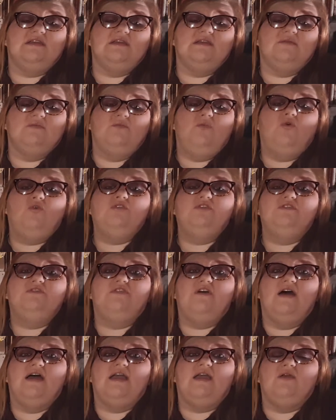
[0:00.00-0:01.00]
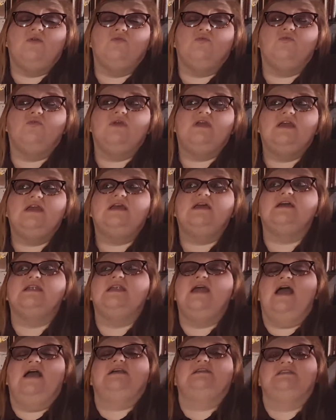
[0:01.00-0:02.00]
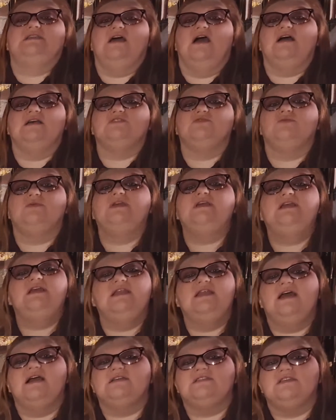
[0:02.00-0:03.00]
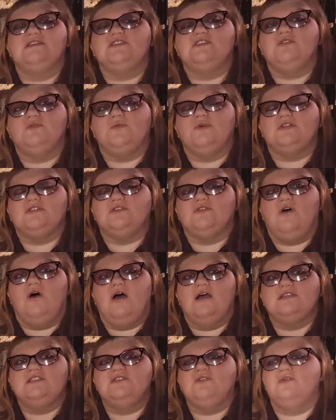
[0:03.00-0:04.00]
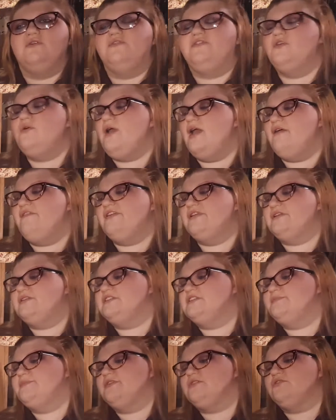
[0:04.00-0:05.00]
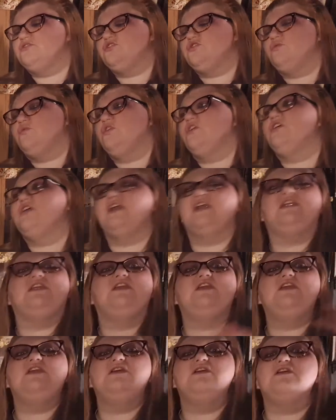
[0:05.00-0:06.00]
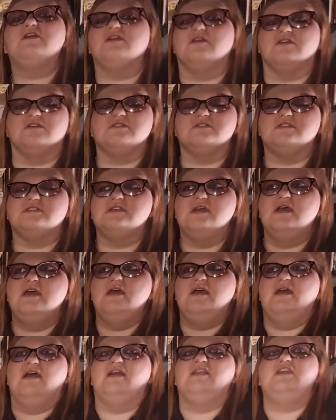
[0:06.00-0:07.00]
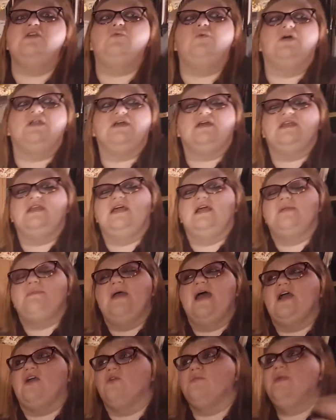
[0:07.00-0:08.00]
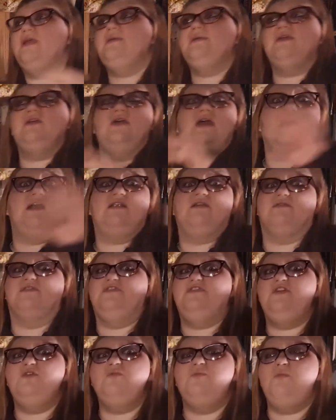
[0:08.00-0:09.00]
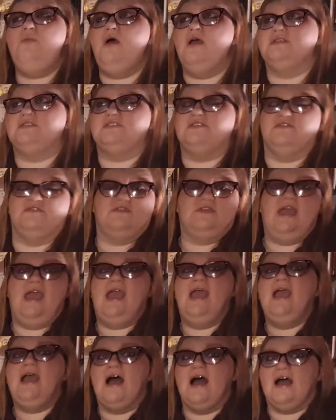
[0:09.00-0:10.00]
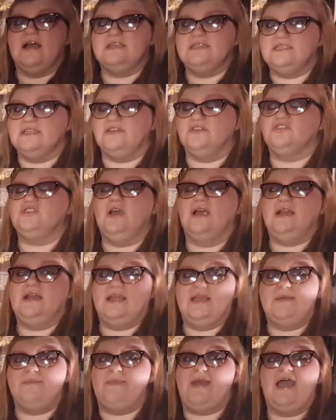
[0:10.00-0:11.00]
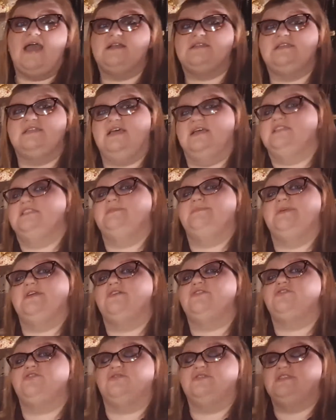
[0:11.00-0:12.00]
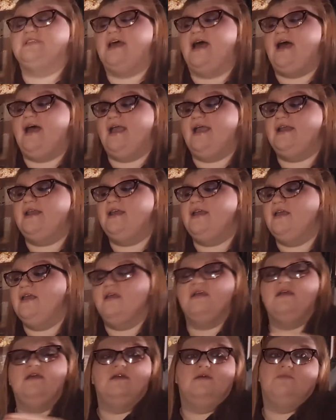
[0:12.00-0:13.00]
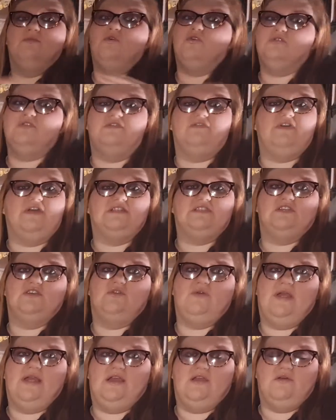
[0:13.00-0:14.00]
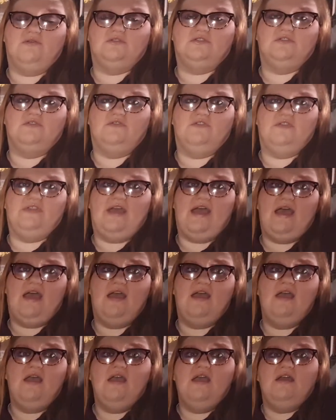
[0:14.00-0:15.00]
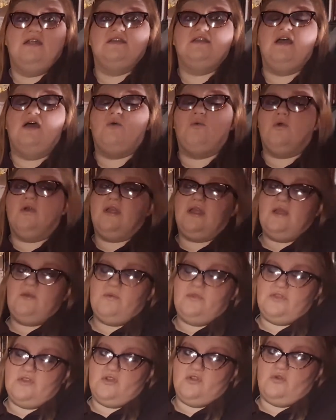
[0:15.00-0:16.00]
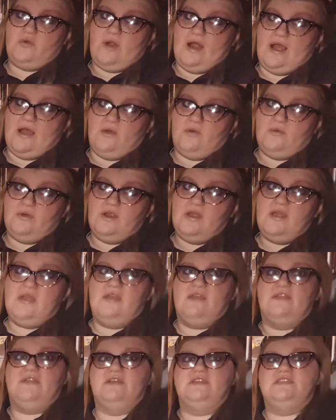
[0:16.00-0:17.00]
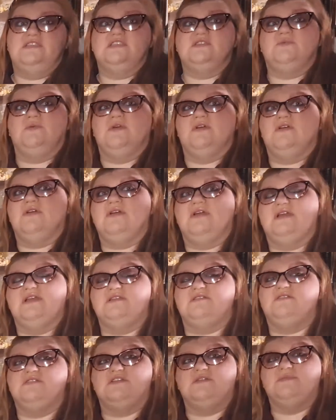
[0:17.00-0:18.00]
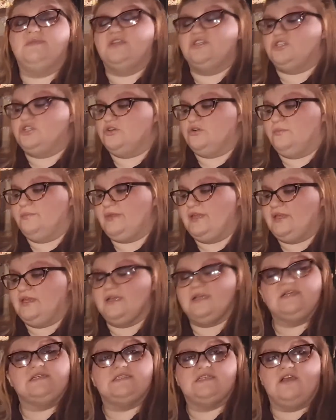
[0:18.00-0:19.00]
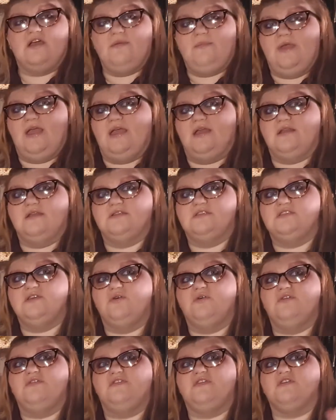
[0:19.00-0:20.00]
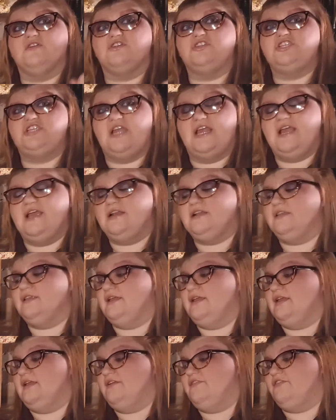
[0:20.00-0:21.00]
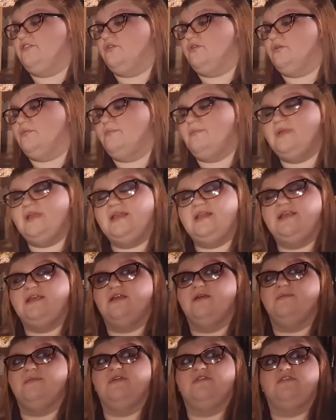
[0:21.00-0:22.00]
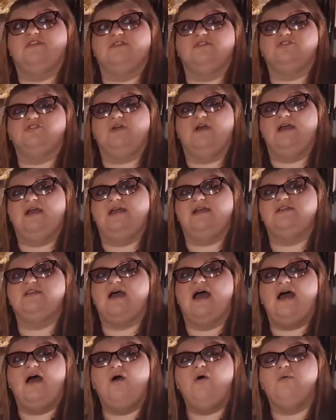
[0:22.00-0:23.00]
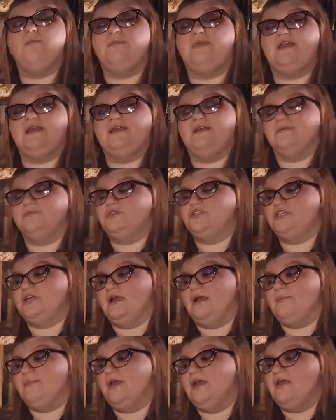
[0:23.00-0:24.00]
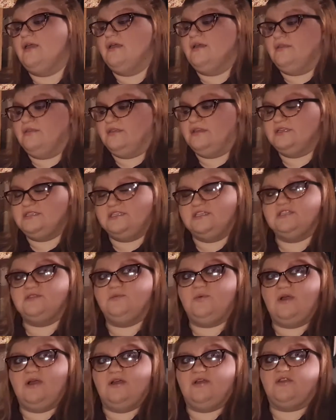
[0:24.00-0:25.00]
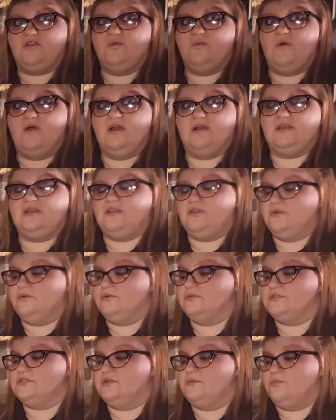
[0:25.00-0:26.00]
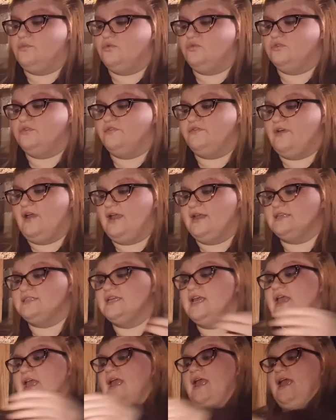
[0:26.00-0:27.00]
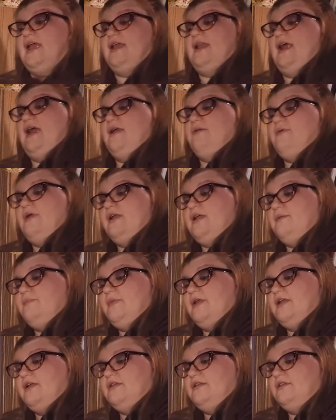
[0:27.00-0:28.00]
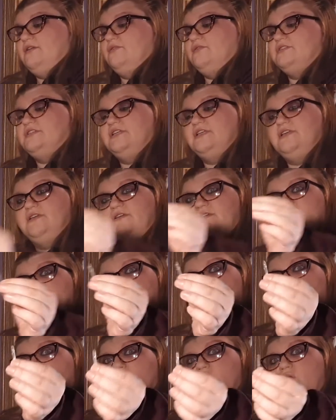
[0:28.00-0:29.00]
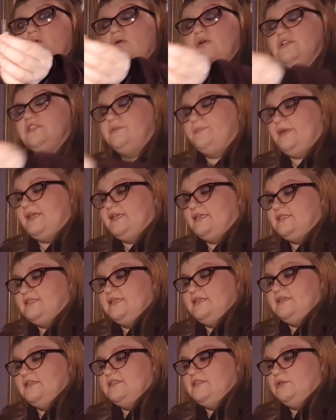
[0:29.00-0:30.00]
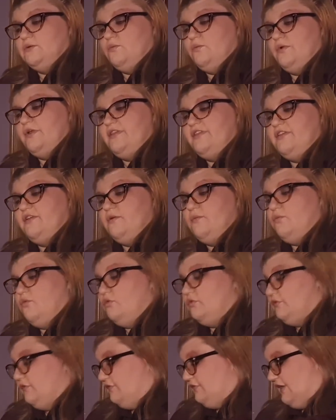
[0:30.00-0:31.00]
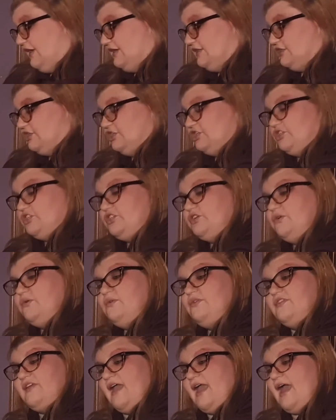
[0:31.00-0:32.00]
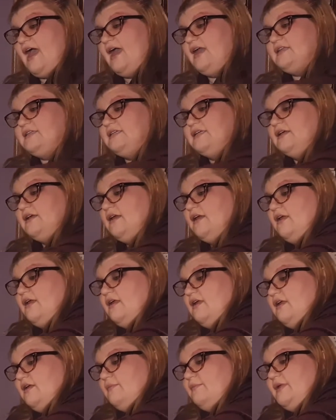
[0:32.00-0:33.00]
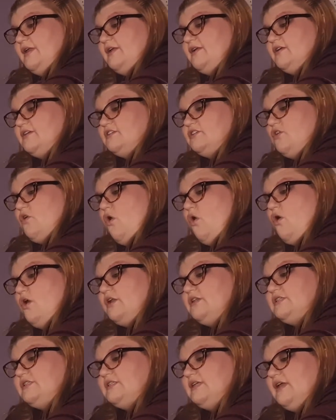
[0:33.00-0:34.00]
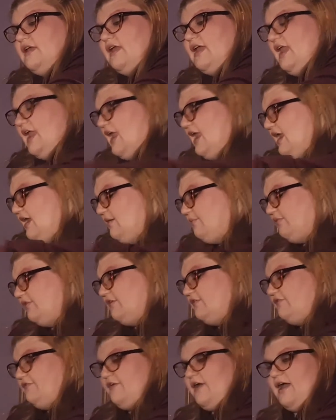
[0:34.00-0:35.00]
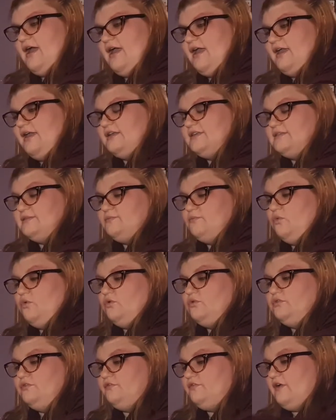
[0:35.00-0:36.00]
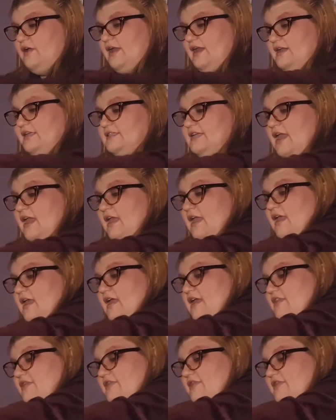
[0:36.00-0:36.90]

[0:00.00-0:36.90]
Moldavite reconnects us to what's lost. So if you haven't done spiritual work in years and you want to connect back, or maybe you had a few months of chaos and you're trying to get back to that spiritual side, Moldavite's a great go-to for that. Now, working with the crown, this is where interdimensional beings come in. So if you're channeling, if you're a medium, if you're trying out mediumship, this is where you want to use the Moldavite. And I recommend using your quartz pieces with your Moldavite to do that, because quartz amplifies Moldavite and